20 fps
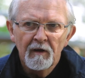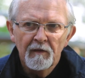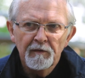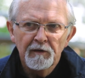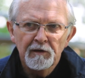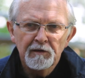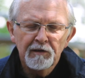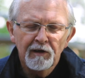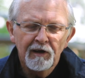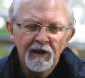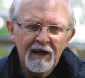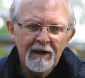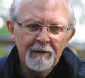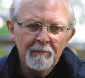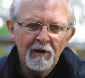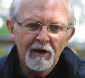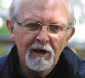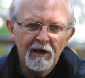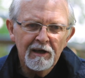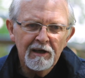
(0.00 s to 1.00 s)
The
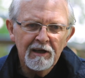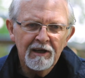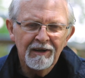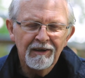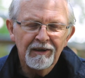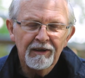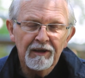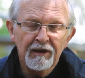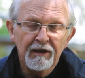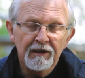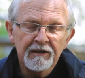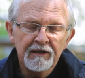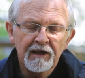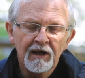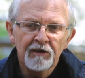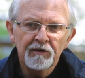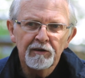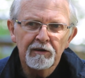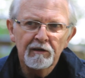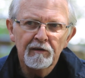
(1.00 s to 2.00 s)
time I
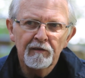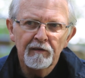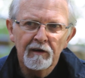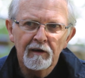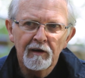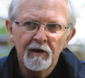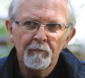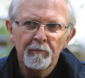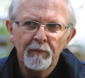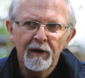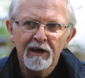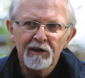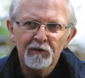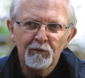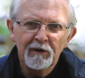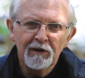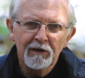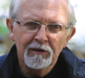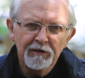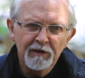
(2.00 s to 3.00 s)
encountered the humpback
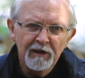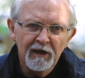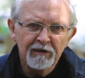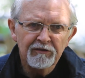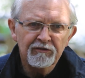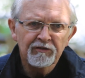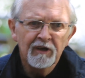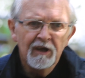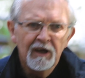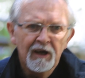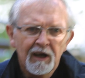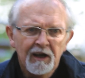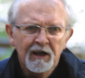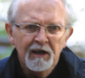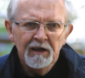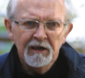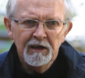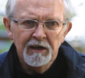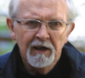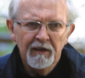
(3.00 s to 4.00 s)
whale, yes.
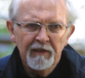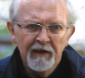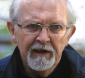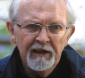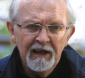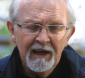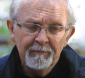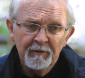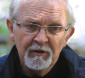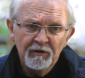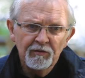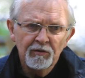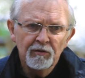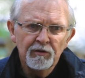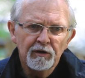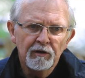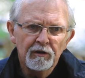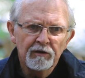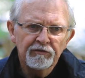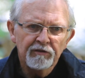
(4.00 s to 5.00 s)
That happened 2
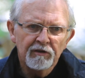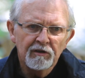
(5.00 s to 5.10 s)
years